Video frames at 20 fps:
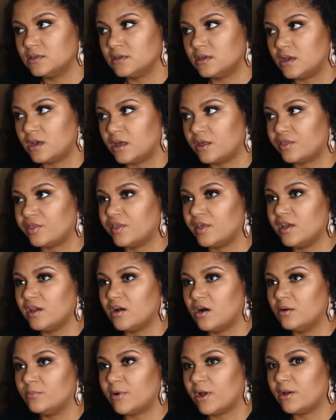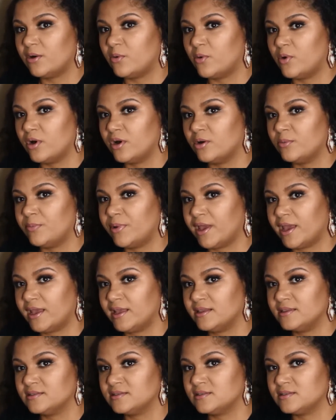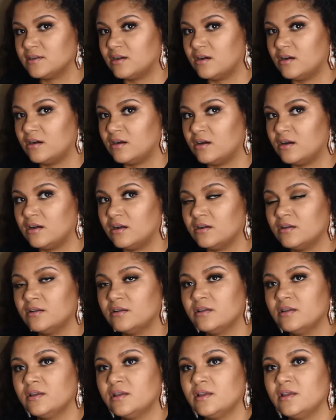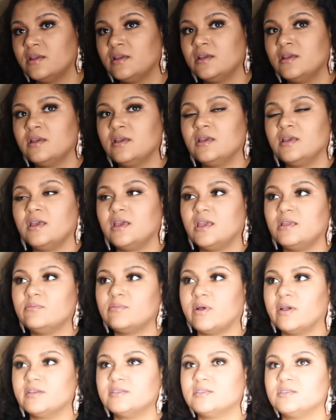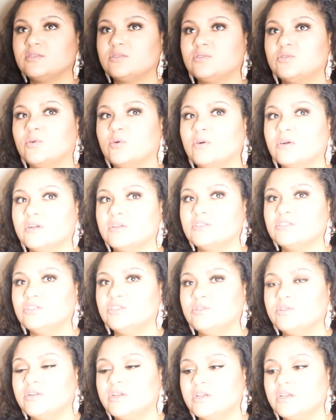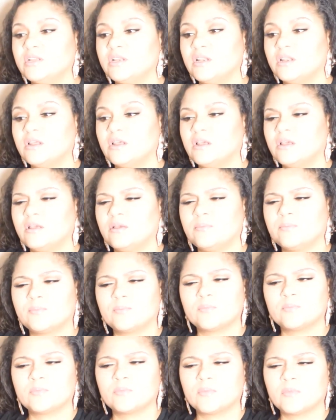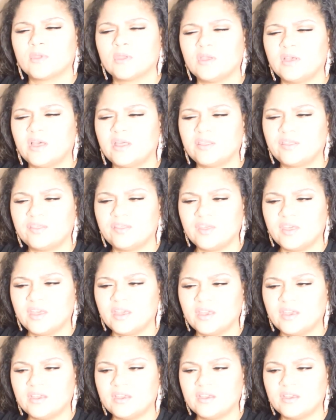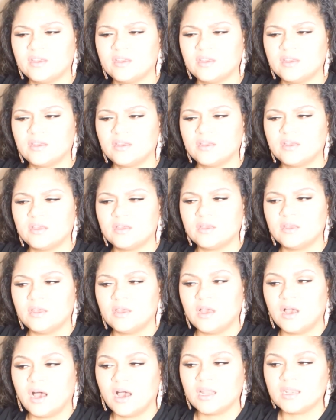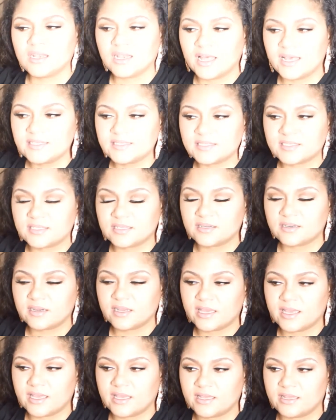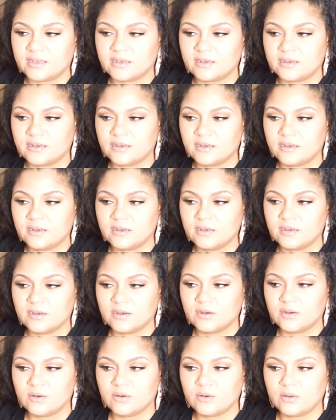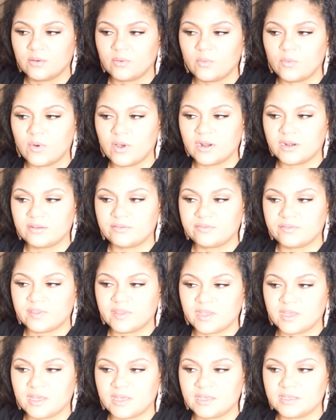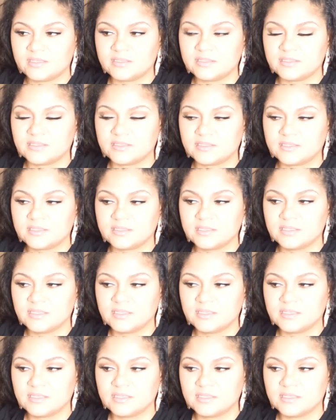I think all my oil paints are in my storage unit. I think. Unless they're in one of these,